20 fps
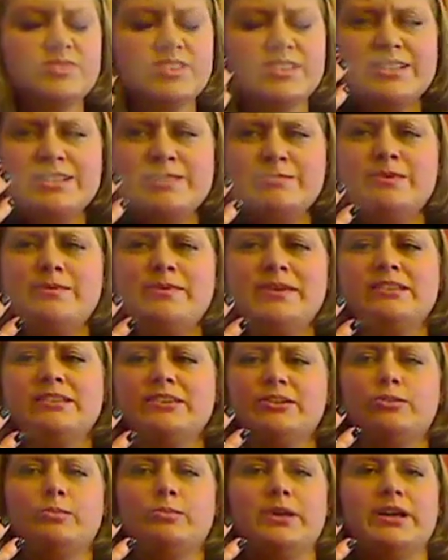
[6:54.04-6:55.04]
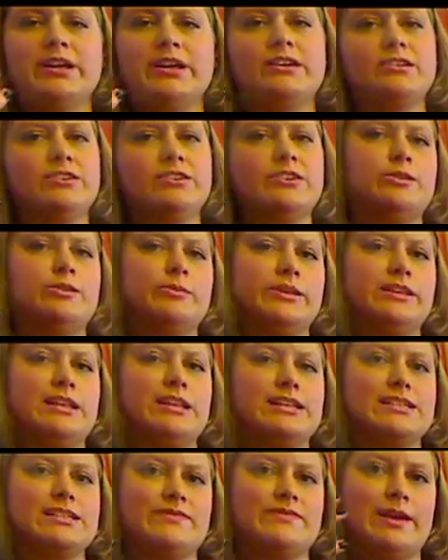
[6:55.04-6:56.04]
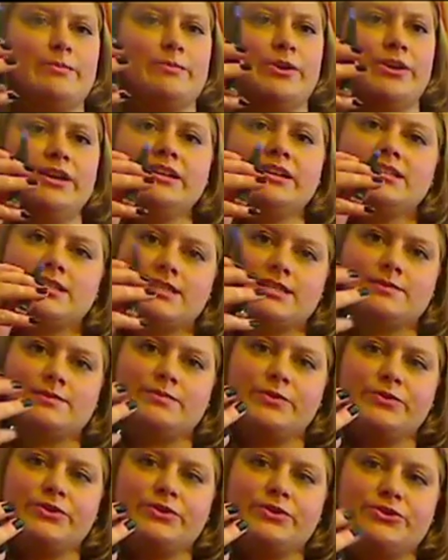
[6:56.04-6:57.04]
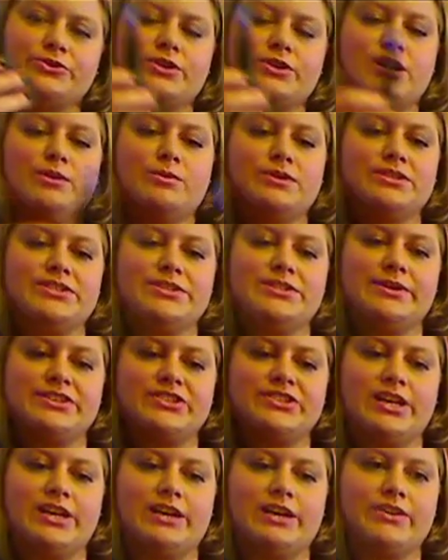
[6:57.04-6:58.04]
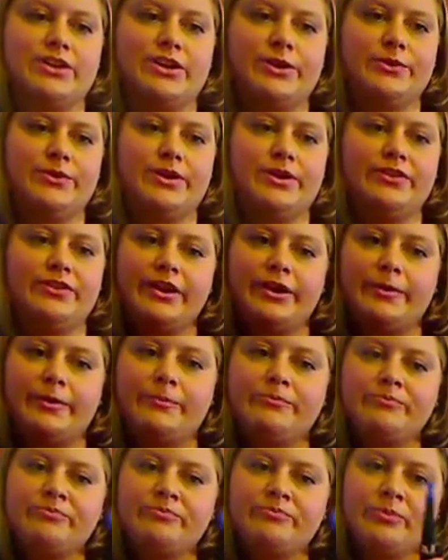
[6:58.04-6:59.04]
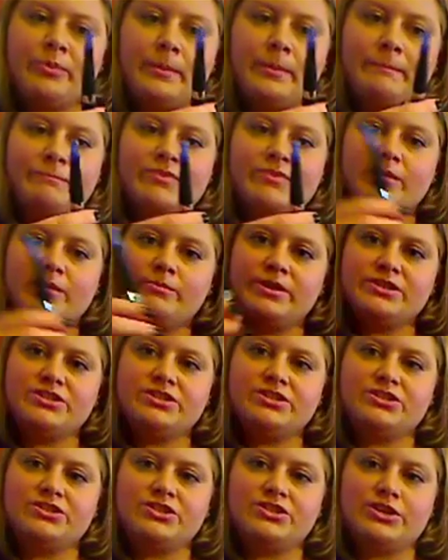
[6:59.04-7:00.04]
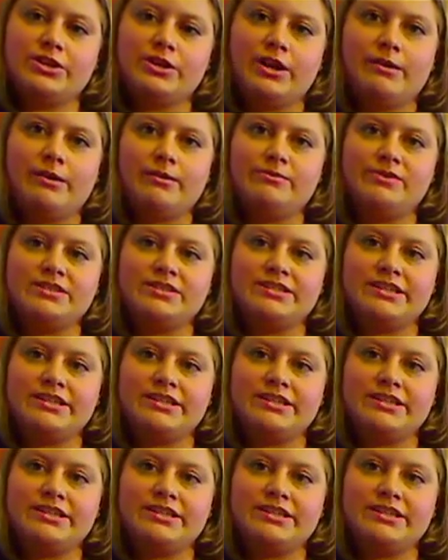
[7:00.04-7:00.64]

And so maybe a little bit less vapor. It is a smoother draw once you actually have the cone on there. But just to show you how it fits